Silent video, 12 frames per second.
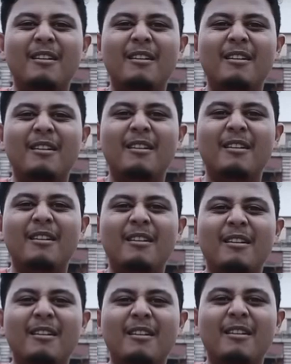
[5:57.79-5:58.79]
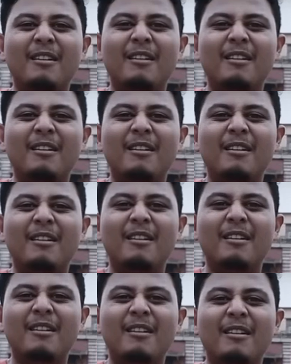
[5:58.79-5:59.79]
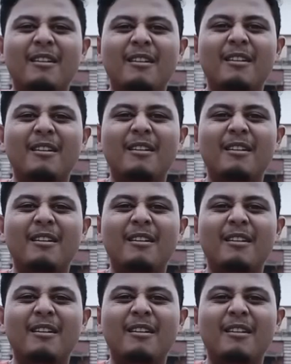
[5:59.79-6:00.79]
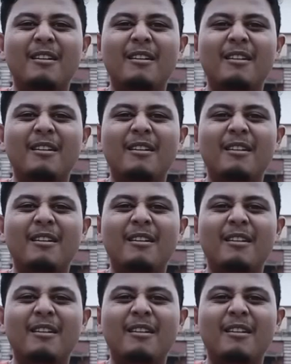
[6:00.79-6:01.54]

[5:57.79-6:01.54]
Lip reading: (silent)